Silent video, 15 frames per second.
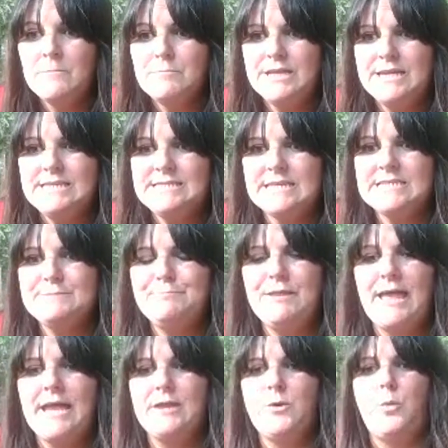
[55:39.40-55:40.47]
Please
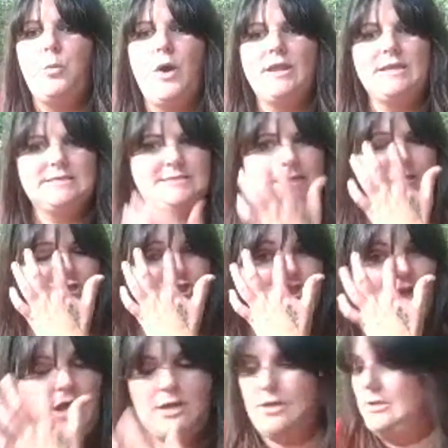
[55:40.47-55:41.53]
explain what is a
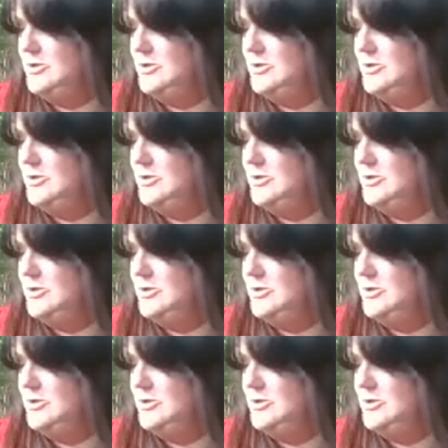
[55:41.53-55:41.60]
junk